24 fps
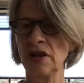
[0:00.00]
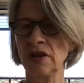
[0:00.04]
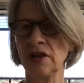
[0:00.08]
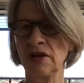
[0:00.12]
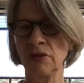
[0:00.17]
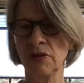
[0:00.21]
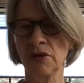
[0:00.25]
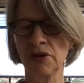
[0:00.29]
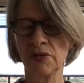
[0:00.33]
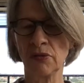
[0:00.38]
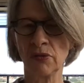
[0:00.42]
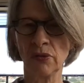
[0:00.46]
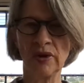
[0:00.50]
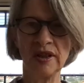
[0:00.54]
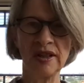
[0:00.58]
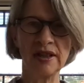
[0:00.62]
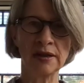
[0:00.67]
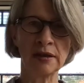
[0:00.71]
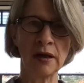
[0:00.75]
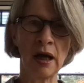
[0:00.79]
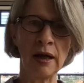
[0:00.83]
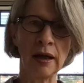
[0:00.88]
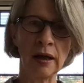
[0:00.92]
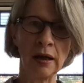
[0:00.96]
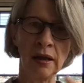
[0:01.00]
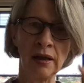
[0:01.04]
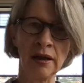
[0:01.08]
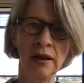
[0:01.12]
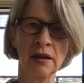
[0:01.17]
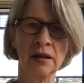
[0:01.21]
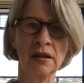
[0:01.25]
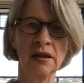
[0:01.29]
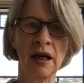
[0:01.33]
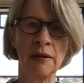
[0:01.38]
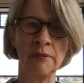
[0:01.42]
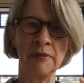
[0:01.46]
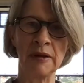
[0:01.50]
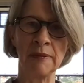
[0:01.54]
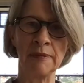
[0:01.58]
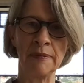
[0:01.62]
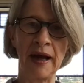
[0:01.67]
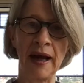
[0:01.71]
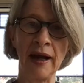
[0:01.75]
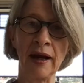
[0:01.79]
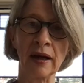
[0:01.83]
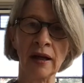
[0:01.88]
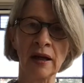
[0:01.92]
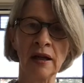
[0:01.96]
and the recycling and coming
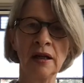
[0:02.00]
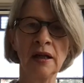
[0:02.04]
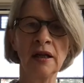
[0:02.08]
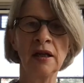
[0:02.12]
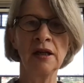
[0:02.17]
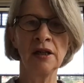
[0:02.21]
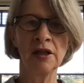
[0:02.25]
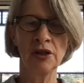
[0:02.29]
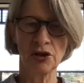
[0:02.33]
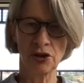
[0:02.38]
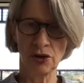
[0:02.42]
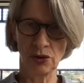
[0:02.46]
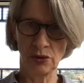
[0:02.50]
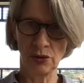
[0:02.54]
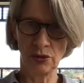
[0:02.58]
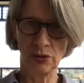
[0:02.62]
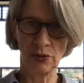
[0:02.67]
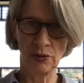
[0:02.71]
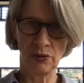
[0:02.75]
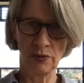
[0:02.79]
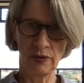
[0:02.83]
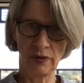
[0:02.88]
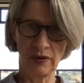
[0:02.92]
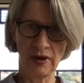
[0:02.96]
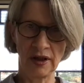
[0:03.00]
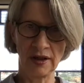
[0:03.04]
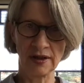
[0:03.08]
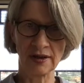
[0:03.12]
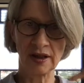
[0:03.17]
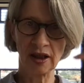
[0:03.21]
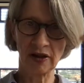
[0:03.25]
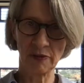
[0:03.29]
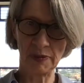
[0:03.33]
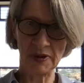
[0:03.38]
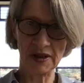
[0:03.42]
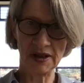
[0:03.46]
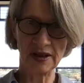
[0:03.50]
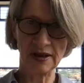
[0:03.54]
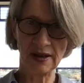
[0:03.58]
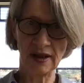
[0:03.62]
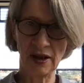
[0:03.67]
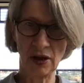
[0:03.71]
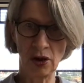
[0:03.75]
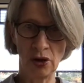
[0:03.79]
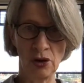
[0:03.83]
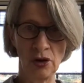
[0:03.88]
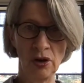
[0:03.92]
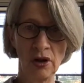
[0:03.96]
back to things that have been
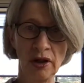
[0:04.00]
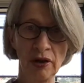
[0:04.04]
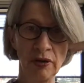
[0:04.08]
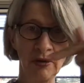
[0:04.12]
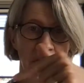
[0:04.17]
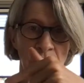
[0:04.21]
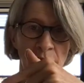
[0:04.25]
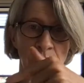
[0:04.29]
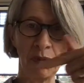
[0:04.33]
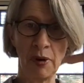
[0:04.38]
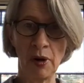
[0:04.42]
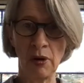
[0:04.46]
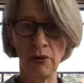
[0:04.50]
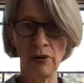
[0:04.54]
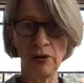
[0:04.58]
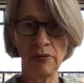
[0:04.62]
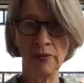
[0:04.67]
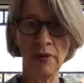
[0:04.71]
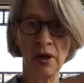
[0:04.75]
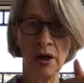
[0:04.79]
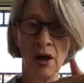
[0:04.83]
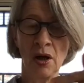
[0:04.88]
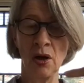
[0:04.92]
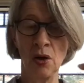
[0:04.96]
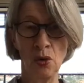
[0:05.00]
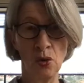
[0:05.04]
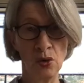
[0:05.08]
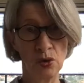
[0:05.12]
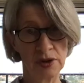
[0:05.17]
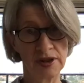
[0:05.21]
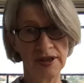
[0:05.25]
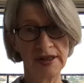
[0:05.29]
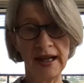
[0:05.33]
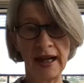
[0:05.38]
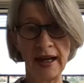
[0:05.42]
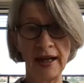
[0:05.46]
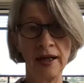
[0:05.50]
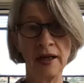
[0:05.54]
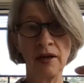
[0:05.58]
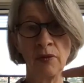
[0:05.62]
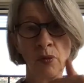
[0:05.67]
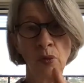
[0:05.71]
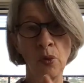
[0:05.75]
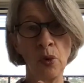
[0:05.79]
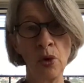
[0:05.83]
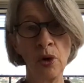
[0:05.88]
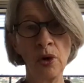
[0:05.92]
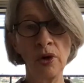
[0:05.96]
said earlier in the poem, or saying a
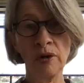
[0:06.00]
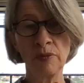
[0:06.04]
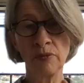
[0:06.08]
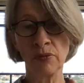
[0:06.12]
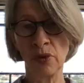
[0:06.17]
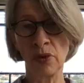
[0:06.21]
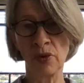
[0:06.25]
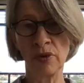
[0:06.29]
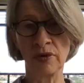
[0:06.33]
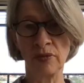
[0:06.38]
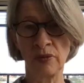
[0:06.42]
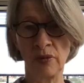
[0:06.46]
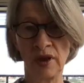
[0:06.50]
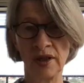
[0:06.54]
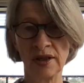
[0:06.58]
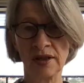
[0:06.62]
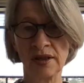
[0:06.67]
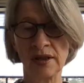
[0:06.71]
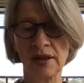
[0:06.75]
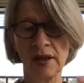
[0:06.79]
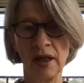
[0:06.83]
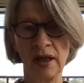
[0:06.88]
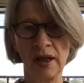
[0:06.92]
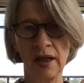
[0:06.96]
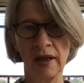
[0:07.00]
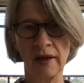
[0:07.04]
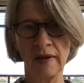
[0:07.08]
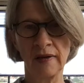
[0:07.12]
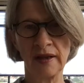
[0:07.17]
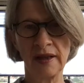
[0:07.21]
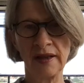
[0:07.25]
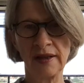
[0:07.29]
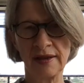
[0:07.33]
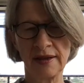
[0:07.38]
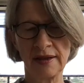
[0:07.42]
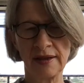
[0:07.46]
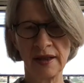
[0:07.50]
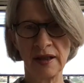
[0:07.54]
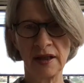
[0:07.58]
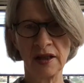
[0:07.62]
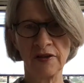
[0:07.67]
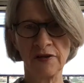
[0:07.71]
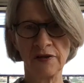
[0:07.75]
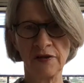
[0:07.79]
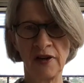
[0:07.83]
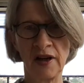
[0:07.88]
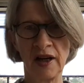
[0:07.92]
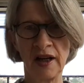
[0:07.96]
word more than once, these
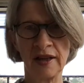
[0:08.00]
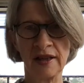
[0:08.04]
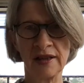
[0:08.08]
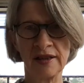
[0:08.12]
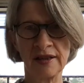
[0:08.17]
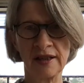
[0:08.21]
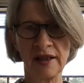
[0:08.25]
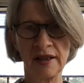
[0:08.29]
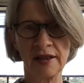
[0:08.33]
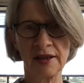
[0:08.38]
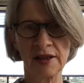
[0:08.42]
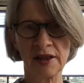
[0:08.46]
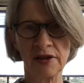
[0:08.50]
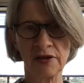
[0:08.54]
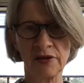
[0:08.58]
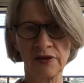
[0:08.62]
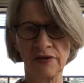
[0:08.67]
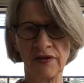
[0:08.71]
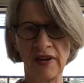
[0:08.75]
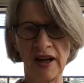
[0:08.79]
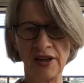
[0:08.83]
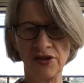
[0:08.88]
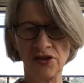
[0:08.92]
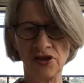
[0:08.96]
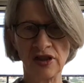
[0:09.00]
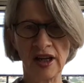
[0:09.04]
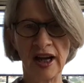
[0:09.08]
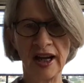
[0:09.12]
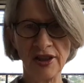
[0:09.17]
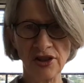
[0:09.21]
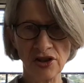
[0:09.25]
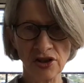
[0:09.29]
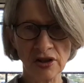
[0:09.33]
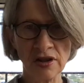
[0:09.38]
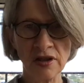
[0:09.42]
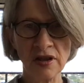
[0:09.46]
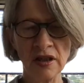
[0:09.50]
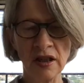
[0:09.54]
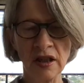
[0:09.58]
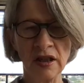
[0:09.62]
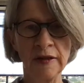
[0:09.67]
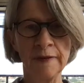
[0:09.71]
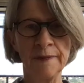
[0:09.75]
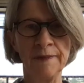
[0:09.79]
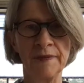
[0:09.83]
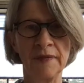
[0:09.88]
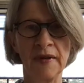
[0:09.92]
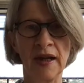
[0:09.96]
signify the sense of agitation
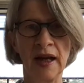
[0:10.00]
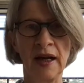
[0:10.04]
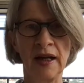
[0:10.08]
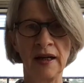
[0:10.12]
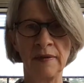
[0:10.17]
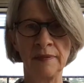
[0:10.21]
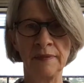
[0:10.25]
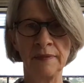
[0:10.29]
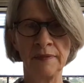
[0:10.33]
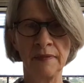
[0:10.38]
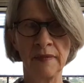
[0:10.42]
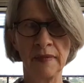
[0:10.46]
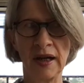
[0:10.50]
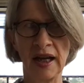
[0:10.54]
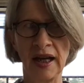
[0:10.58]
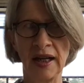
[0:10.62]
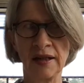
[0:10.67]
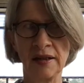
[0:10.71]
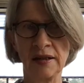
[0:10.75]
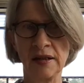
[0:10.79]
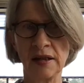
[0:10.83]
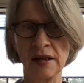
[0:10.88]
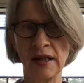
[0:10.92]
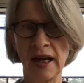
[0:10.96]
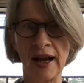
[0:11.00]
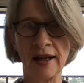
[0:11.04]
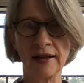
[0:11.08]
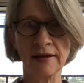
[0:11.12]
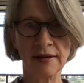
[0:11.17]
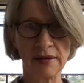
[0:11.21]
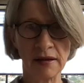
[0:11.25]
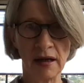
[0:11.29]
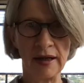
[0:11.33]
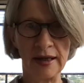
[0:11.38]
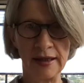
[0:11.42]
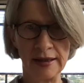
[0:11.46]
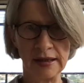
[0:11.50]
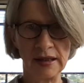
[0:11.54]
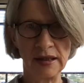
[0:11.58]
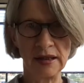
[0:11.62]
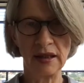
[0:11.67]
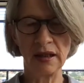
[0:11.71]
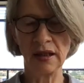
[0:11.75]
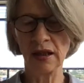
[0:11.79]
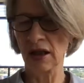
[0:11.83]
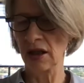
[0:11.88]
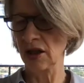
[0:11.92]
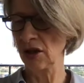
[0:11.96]
and anxiety